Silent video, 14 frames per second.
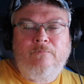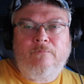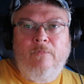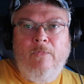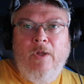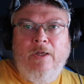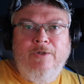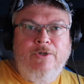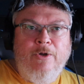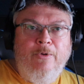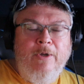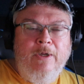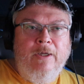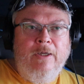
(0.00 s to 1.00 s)
And so
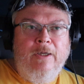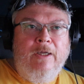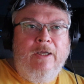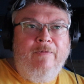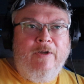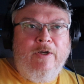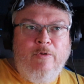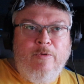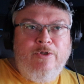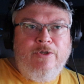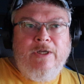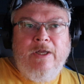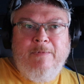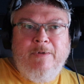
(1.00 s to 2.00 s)
if I do, we'll just
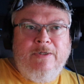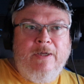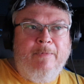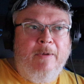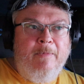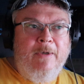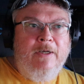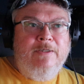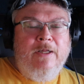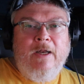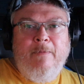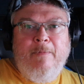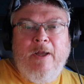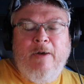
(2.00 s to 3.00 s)
keep this up. I mean, it's not
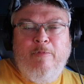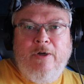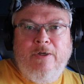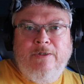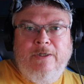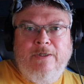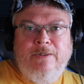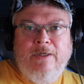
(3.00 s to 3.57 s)
a bad process.